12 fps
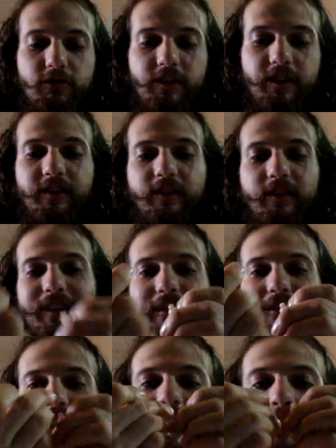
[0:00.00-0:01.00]
They
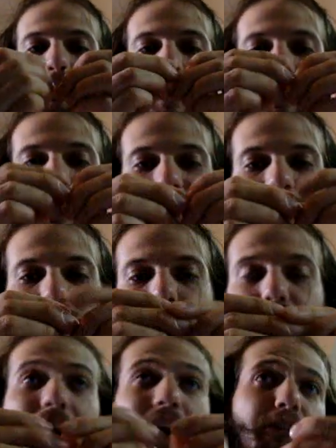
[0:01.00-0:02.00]
were cheaper, but
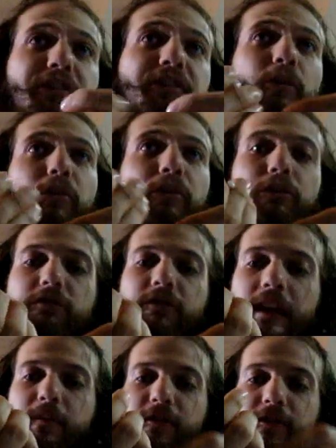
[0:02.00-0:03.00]
I've used
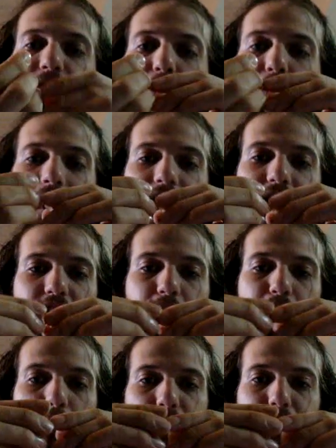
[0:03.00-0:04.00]
them for my
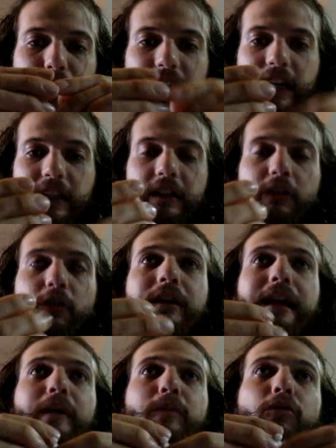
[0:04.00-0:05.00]
shirt bosom. They actually look
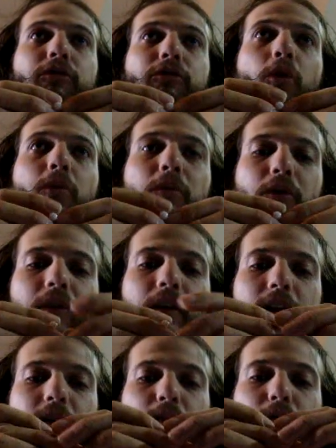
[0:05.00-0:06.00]
like more formal,
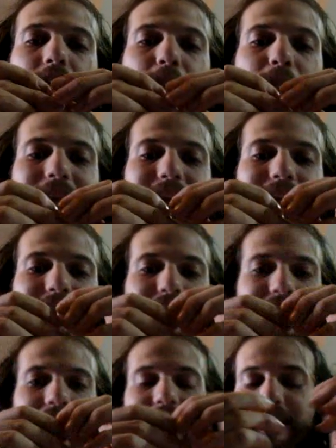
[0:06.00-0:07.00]
more expensive
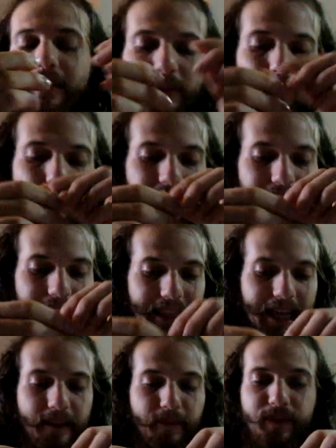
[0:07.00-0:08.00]
stars. Some people did
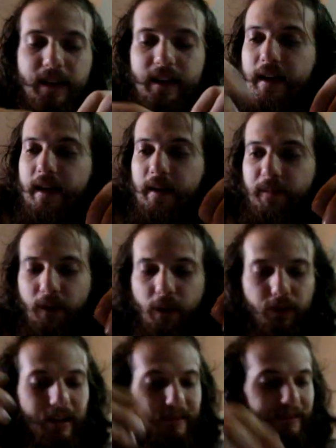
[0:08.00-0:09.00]
that, but
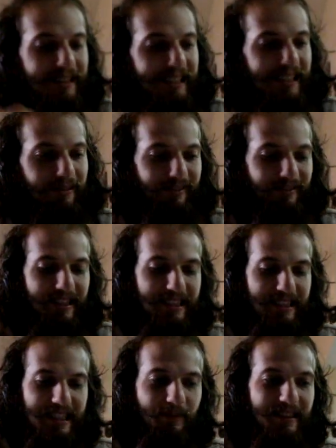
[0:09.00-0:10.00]
otherwise because they were very
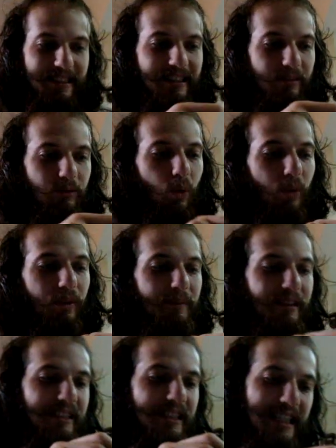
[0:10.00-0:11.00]
cheap, and just to hold them
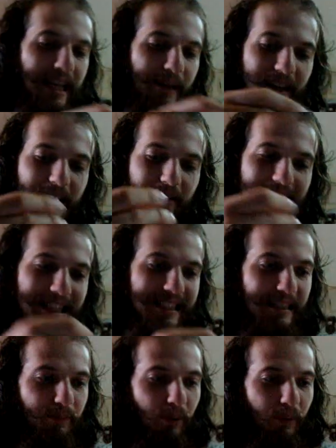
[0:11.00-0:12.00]
into shape, and I will
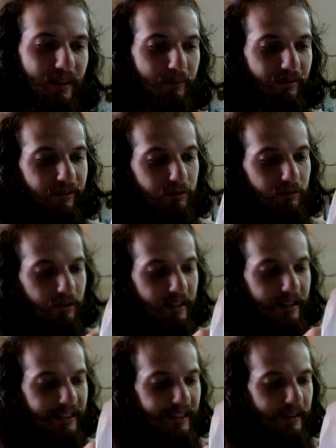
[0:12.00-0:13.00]
actually put them through
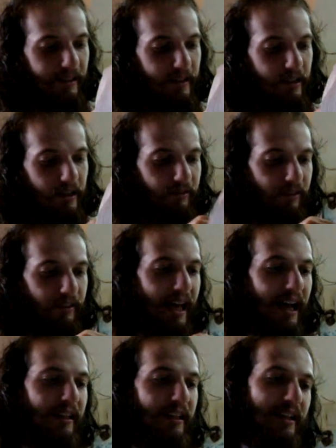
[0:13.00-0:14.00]
until for
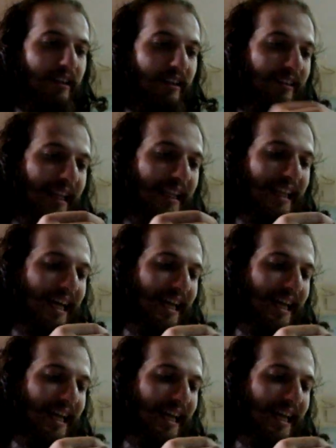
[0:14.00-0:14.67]
now, so that